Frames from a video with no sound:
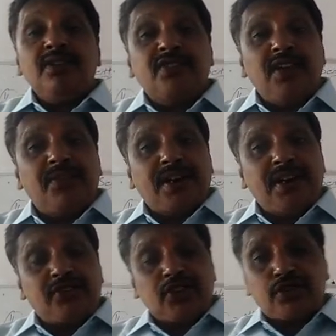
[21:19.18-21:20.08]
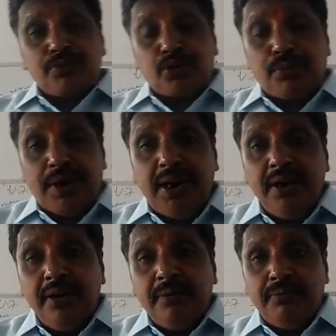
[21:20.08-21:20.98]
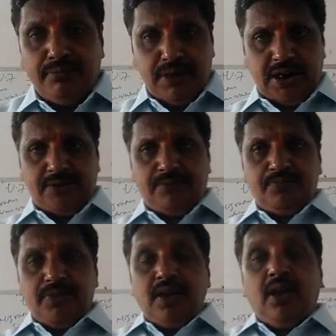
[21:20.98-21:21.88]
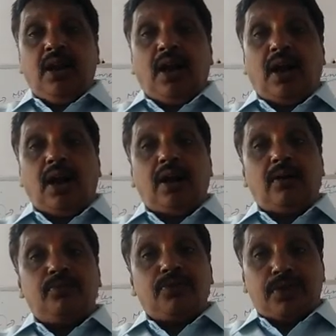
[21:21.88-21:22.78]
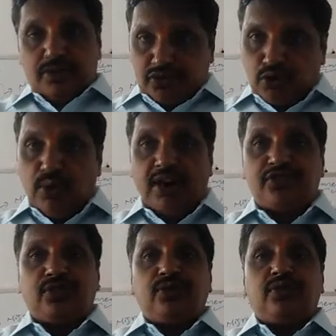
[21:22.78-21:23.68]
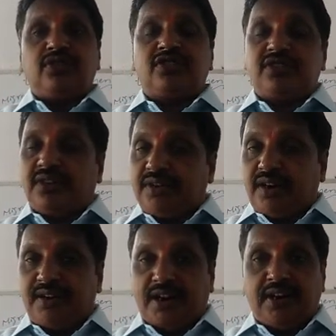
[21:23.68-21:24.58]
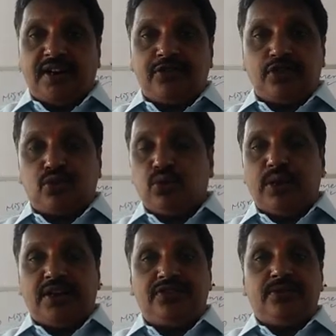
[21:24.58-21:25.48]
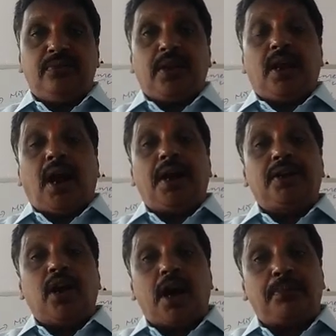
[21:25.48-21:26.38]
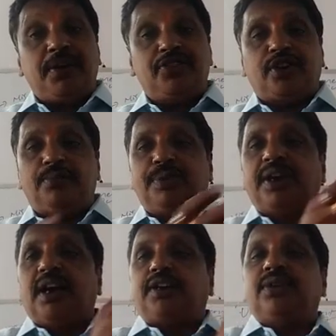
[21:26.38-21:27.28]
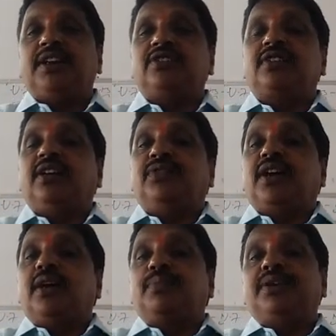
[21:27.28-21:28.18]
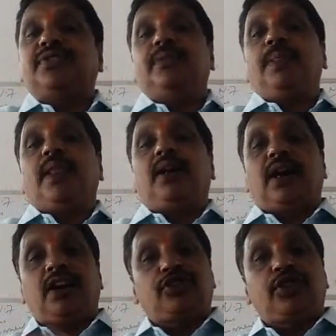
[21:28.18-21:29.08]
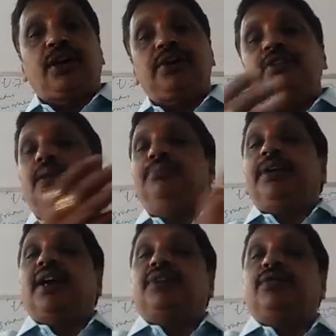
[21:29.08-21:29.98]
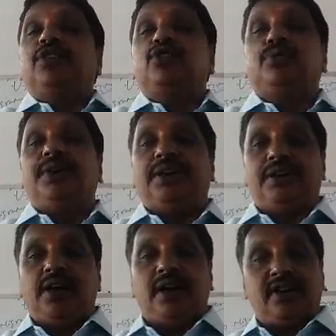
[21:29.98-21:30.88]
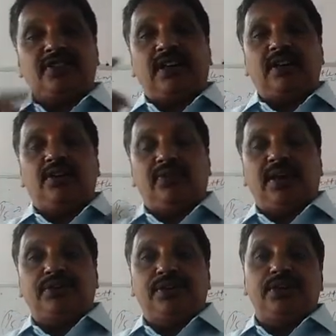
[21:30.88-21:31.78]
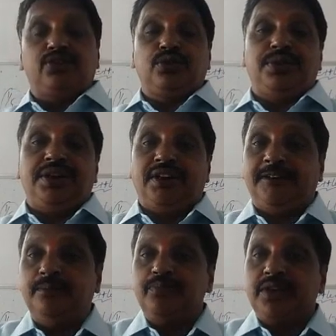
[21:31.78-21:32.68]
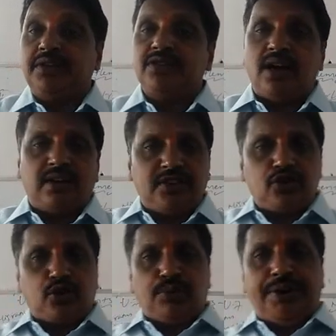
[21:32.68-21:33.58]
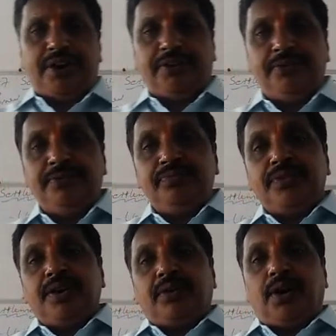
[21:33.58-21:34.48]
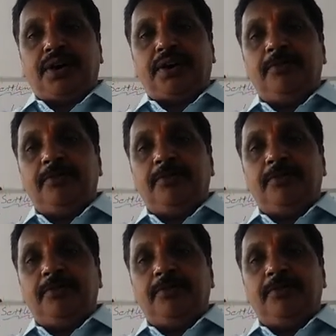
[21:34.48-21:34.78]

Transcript: Safe drainage system should be made. Sewage, drainage, sewage, and garbage dumping activity, safe garbage collection and dumping activity should be done, or recycling of activity should be done. These all things should be done. But